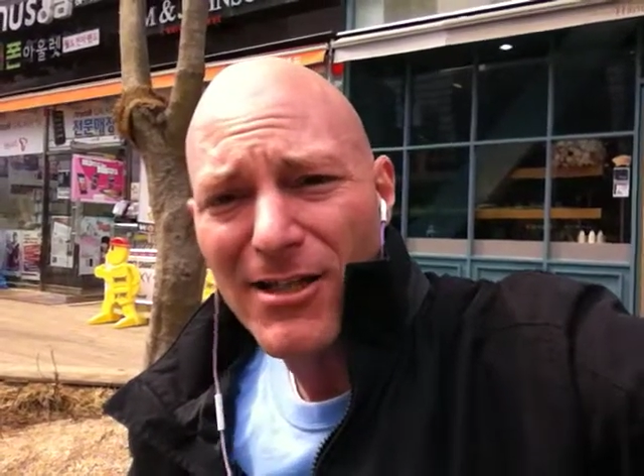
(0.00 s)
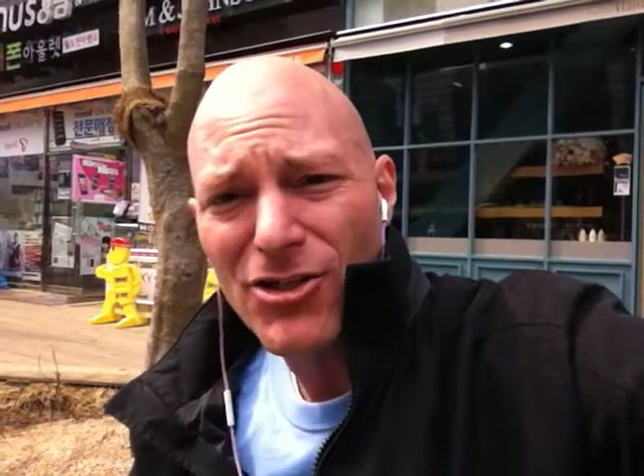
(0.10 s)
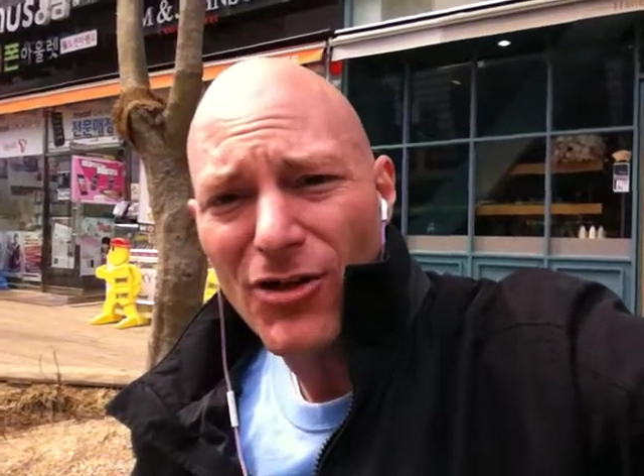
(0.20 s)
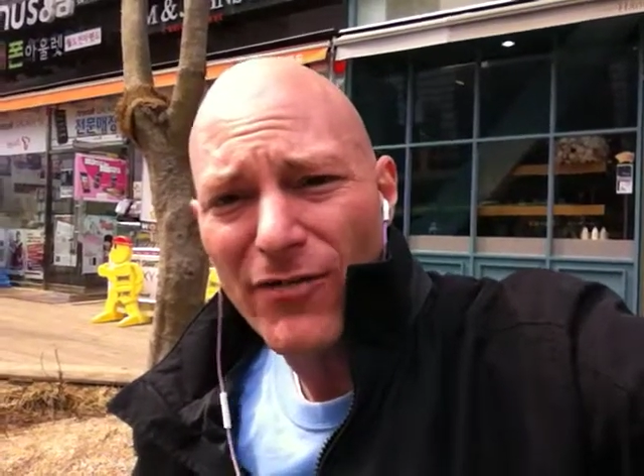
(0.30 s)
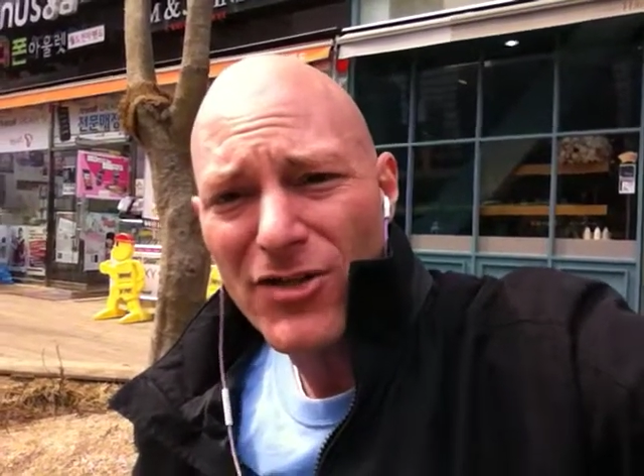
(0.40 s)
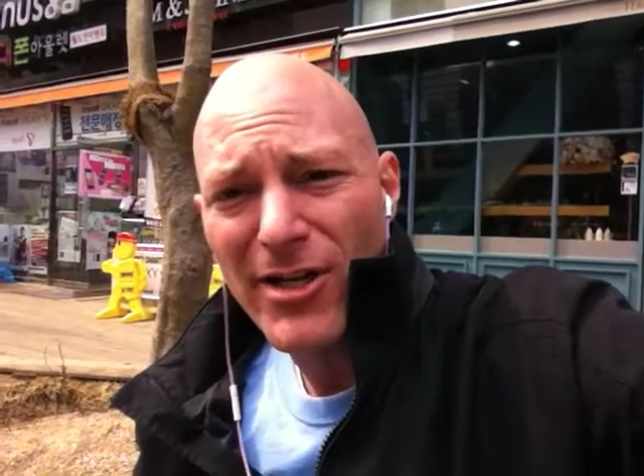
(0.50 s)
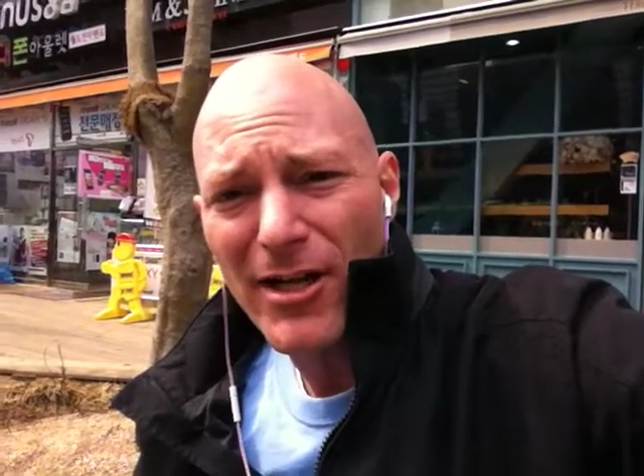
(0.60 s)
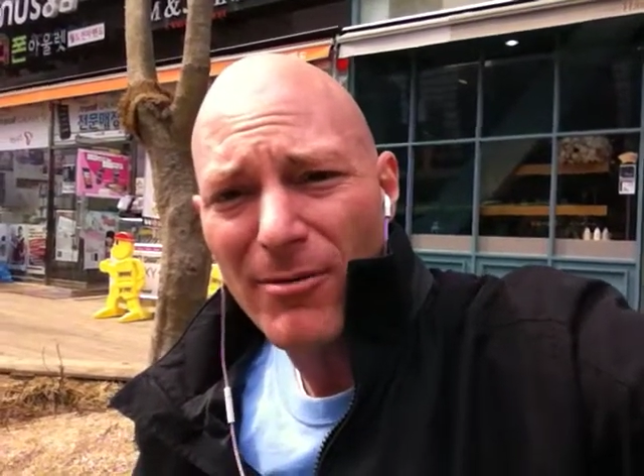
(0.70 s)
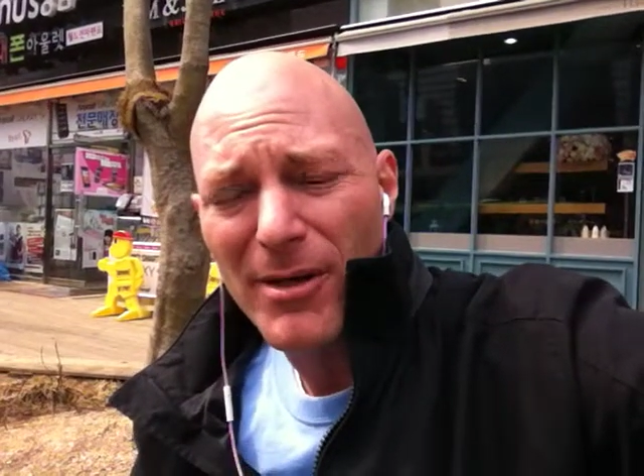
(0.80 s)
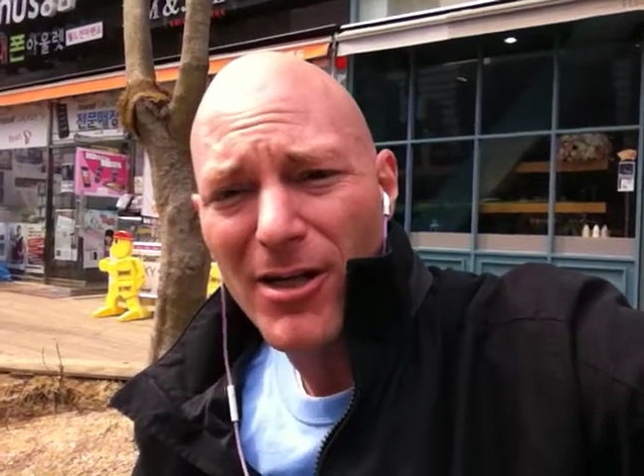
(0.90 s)
t-shirt for
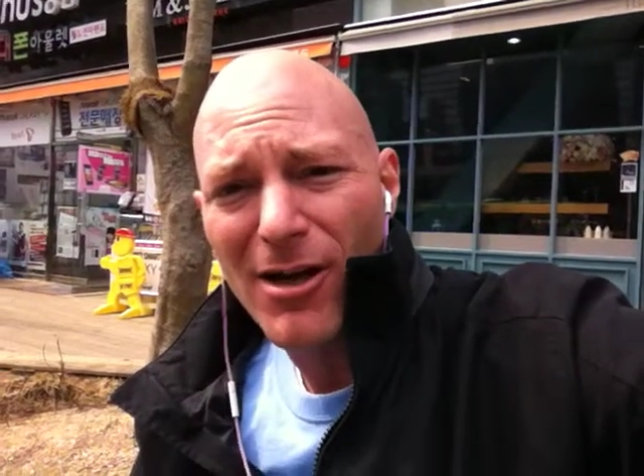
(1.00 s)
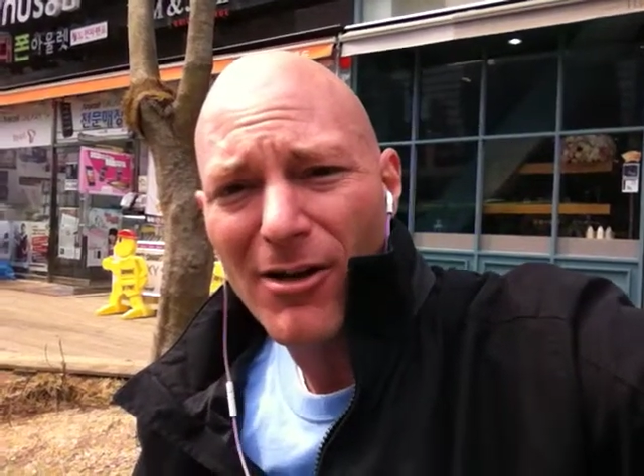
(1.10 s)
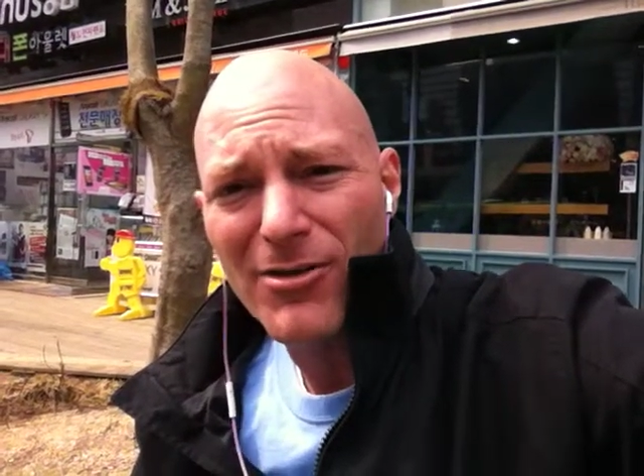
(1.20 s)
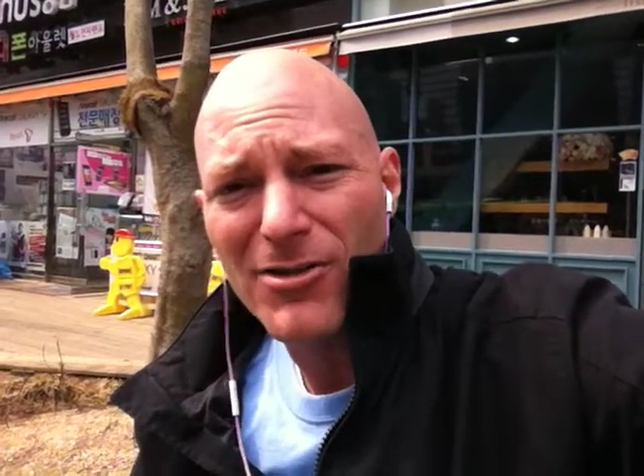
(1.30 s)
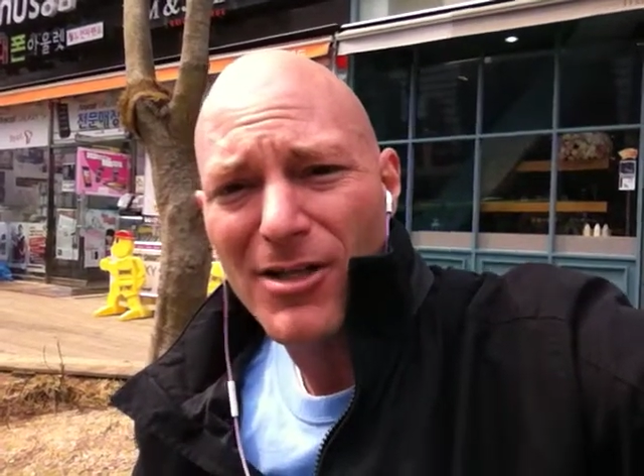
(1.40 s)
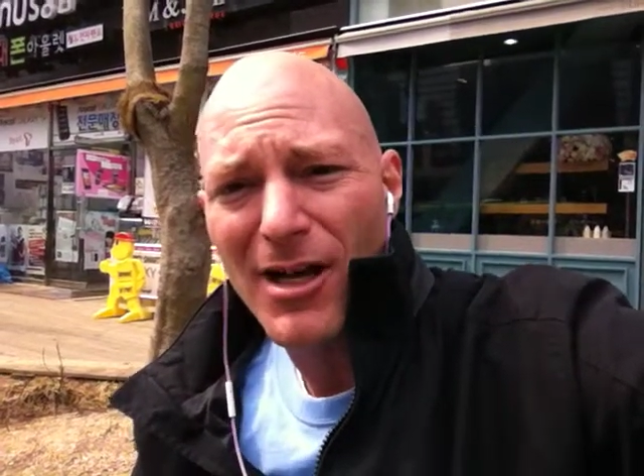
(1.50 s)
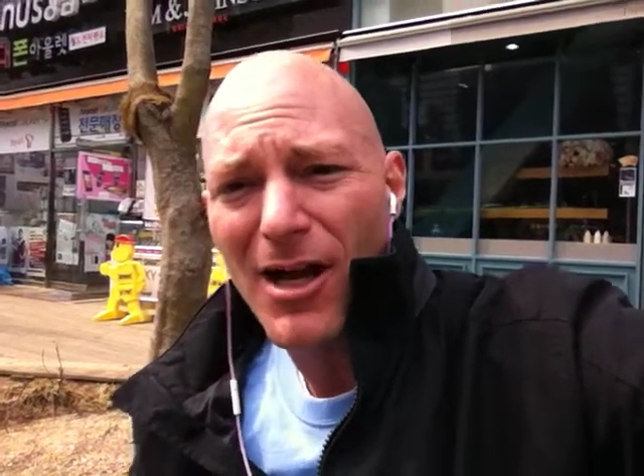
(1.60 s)
sale because